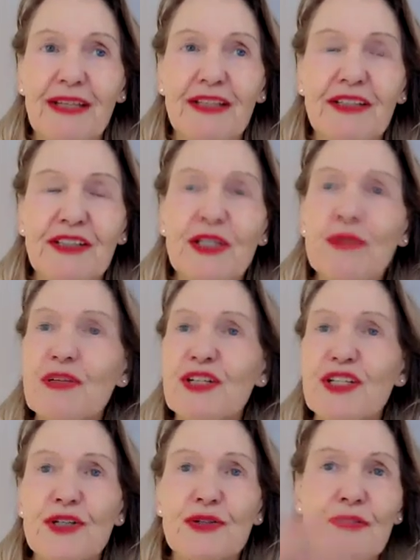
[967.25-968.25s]
you would
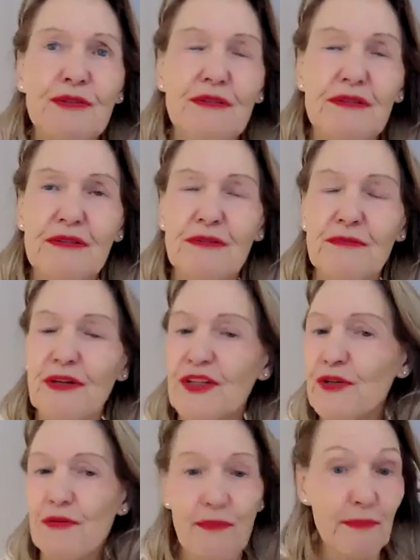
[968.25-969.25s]
do whether
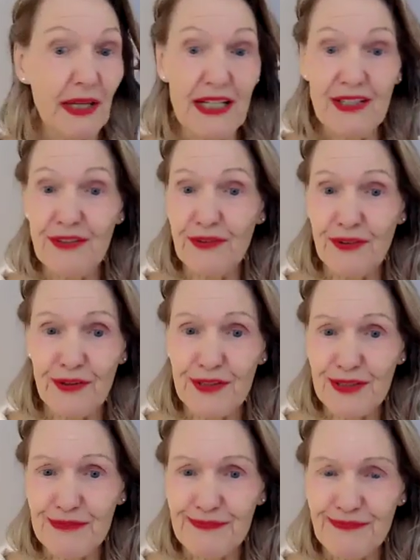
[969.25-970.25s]
you were paid or
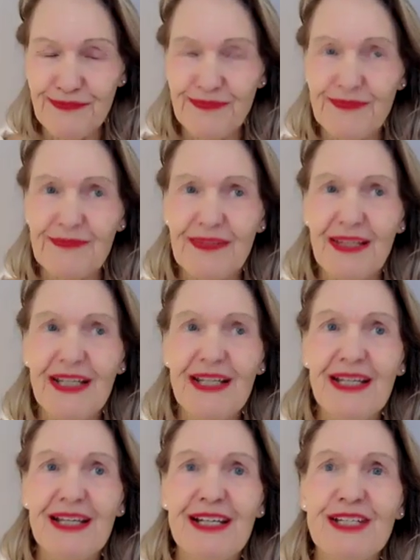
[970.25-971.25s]
not.
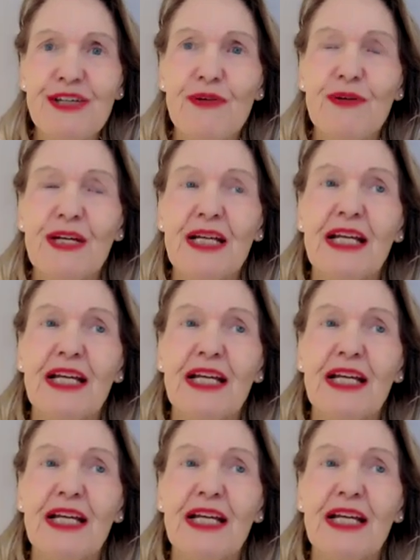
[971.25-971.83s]
So